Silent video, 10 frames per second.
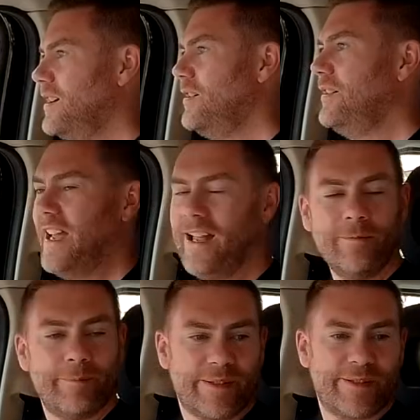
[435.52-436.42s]
I can't
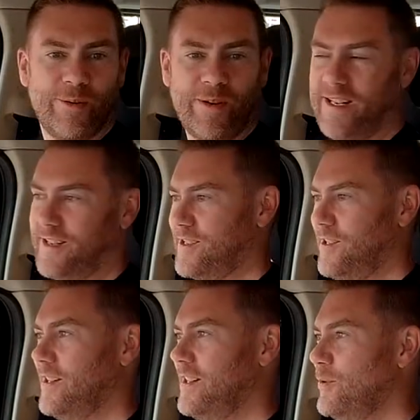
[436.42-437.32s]
help but talk in a
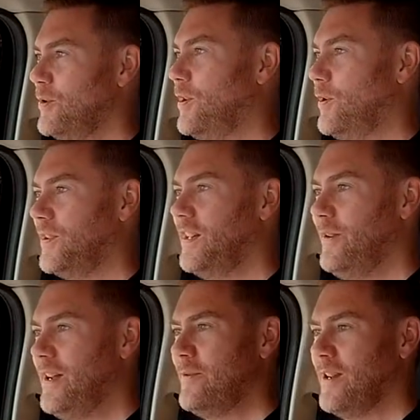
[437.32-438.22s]
slightly more
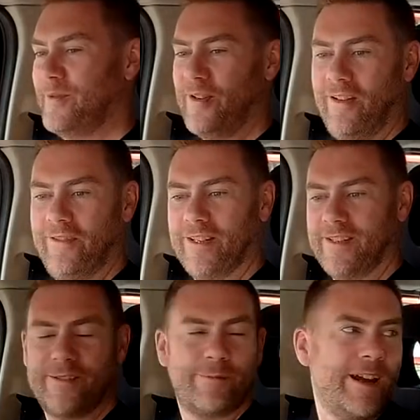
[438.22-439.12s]
cockney way when I'm driving
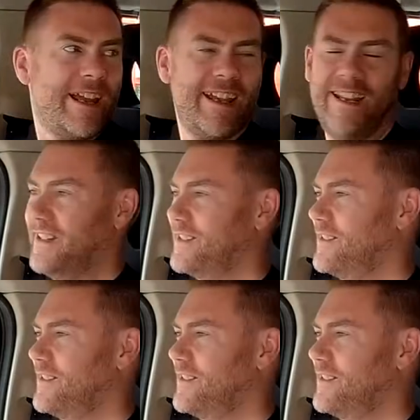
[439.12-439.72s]
this. It's weird.